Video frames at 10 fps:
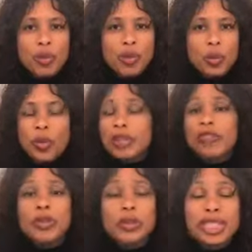
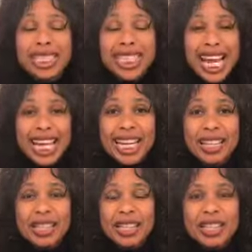What foods contain
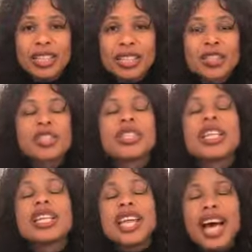it? So there's a
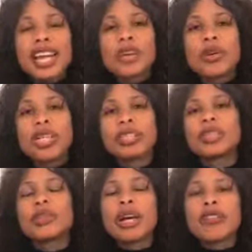lot of
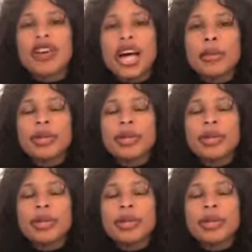questions around fiber,